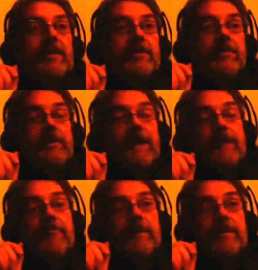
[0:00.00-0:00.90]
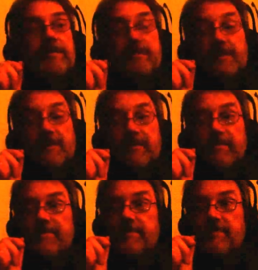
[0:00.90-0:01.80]
trying to outrun
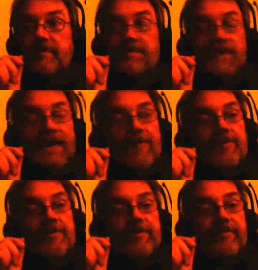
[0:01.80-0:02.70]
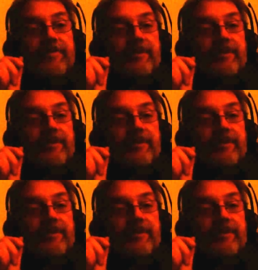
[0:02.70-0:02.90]
thousands of